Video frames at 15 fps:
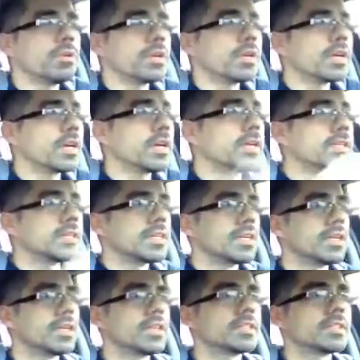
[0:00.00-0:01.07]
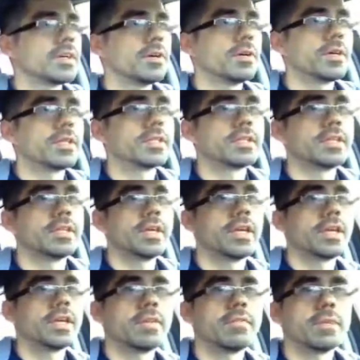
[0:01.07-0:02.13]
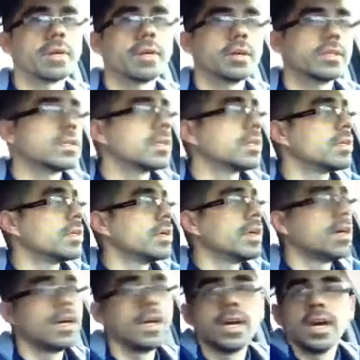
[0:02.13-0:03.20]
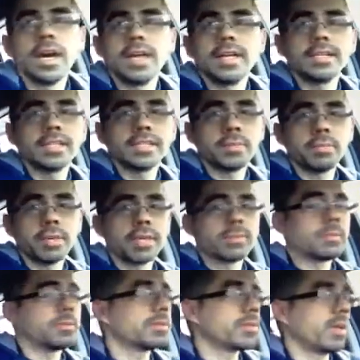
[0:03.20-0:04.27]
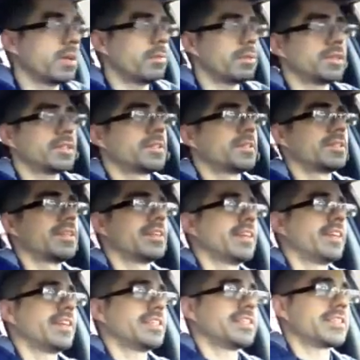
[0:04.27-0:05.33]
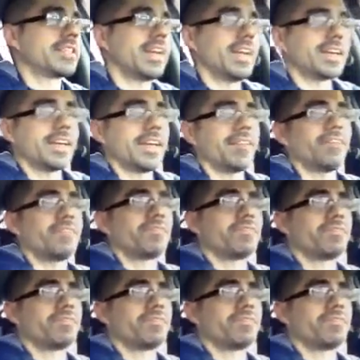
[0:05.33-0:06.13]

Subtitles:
morning, guys. So it's the day of my yard sale. I just had to pick up some Starbucks. I can't